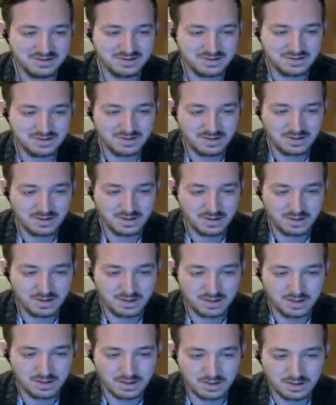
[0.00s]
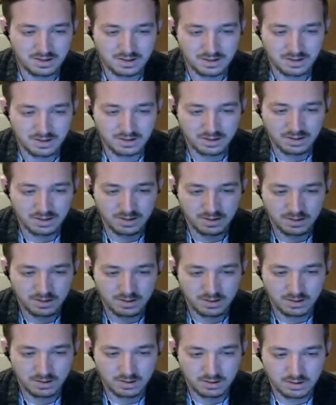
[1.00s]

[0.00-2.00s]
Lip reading: Nothing is said.